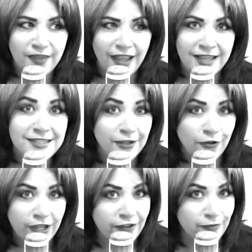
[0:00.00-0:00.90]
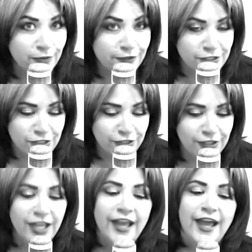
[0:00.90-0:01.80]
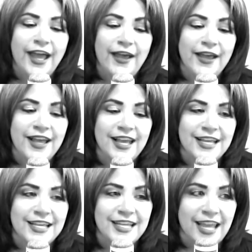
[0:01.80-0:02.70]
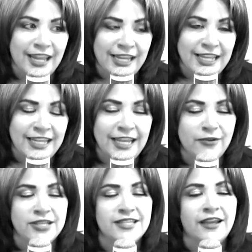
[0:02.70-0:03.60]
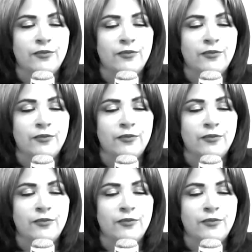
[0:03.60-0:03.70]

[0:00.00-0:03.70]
as a creative professional. And anyways,